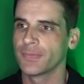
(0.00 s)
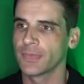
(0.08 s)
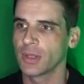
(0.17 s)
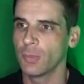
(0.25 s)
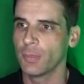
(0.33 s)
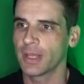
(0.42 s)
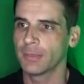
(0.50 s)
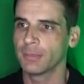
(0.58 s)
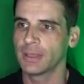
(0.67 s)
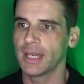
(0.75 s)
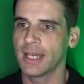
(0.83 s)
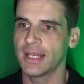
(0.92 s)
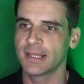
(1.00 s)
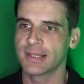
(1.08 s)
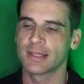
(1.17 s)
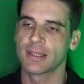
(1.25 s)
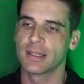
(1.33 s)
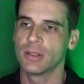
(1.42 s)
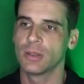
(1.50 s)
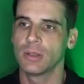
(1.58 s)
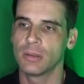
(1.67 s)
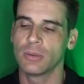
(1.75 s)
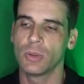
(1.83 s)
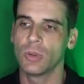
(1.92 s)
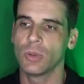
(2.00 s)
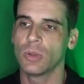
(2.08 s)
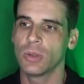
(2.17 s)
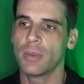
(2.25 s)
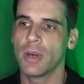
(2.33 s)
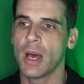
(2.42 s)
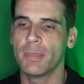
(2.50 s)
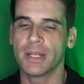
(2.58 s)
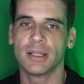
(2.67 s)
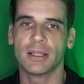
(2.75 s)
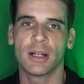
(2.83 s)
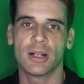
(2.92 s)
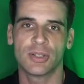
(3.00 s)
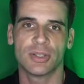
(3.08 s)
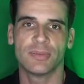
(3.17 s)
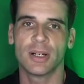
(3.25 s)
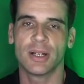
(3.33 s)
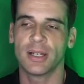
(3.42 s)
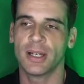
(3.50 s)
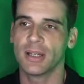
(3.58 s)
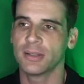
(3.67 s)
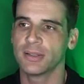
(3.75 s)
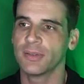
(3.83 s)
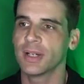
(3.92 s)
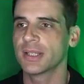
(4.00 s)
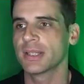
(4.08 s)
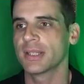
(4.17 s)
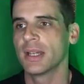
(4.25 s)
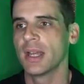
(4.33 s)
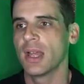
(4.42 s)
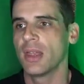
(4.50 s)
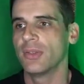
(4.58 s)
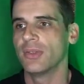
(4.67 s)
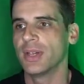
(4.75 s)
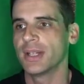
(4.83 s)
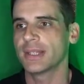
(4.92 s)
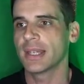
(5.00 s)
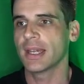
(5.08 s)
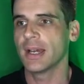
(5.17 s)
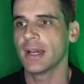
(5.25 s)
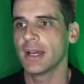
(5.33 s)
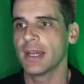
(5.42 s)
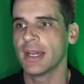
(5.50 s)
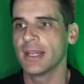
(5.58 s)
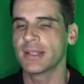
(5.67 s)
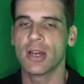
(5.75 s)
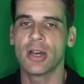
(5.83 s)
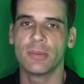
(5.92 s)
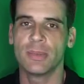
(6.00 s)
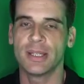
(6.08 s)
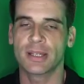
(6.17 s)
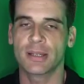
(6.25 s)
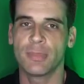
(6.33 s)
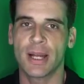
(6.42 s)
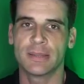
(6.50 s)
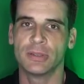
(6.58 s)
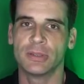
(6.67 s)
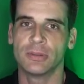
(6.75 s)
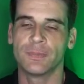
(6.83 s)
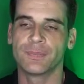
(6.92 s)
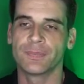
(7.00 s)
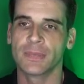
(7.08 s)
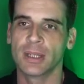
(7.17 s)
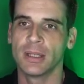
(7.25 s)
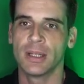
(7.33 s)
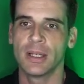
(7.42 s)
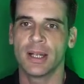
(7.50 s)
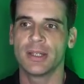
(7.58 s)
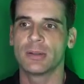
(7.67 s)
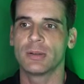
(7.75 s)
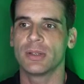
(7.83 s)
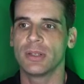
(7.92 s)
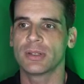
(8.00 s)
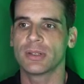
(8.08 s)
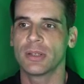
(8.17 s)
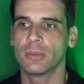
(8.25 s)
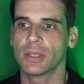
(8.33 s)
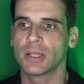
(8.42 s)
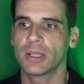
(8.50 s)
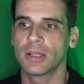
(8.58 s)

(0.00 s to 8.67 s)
or pick and place, or a bigger, larger device that is Hermes compatible. And so you want to